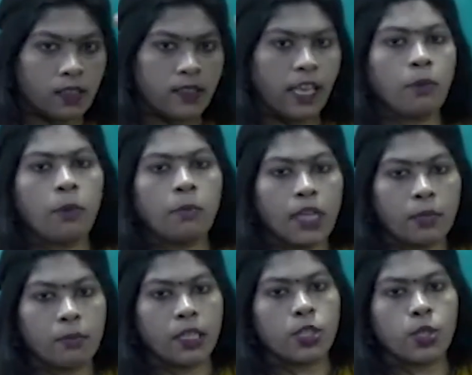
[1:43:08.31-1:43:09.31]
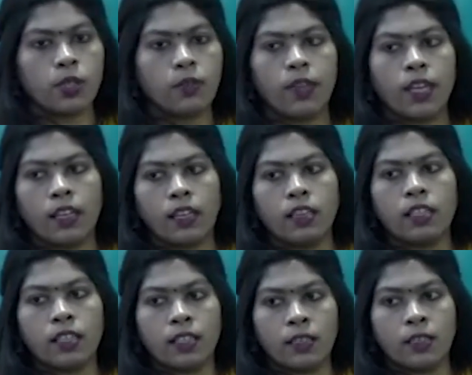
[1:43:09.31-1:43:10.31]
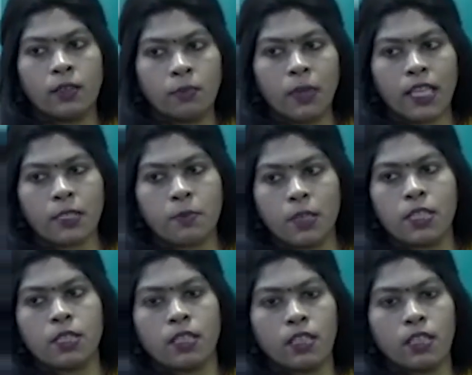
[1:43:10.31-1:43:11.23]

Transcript: same apartment, where in the basement,